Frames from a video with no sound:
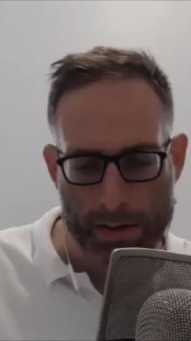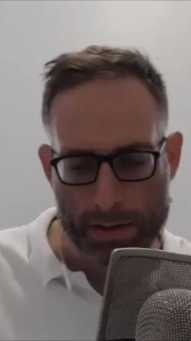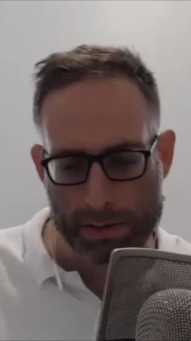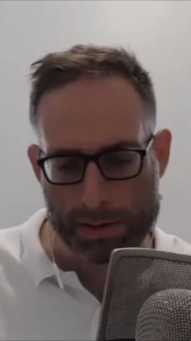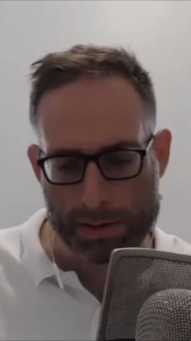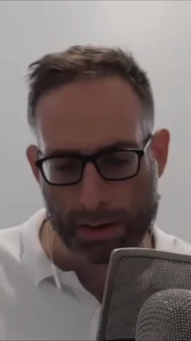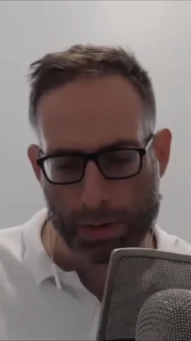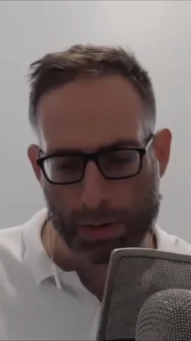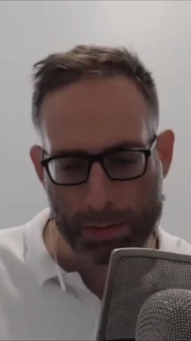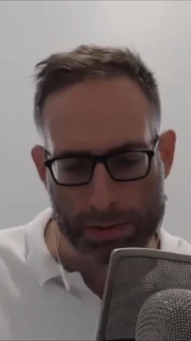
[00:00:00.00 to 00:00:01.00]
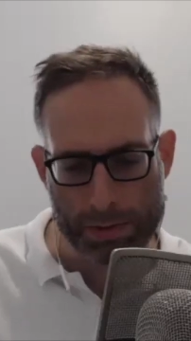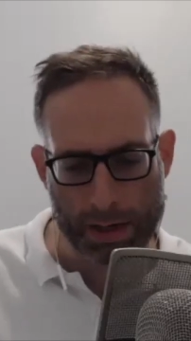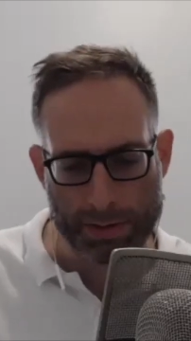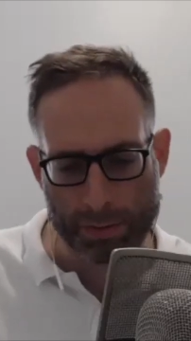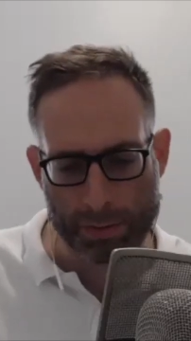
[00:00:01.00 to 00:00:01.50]
you said what was
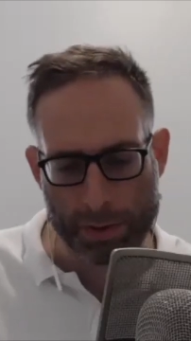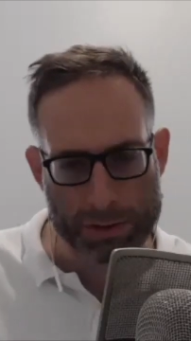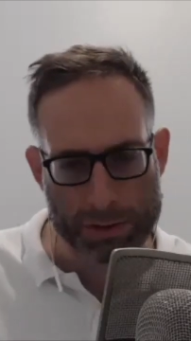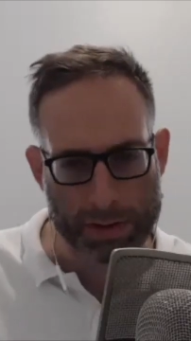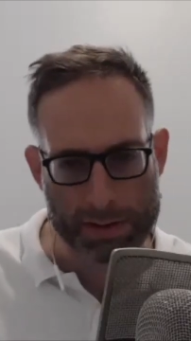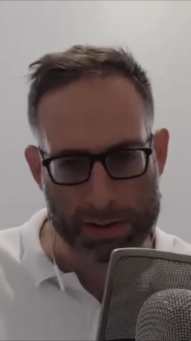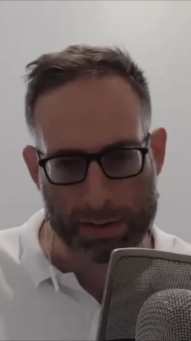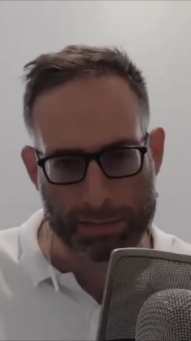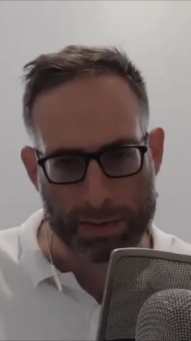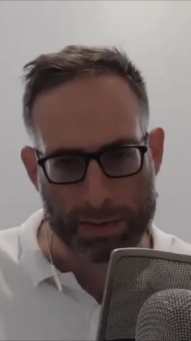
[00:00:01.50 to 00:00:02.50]
on your wish list of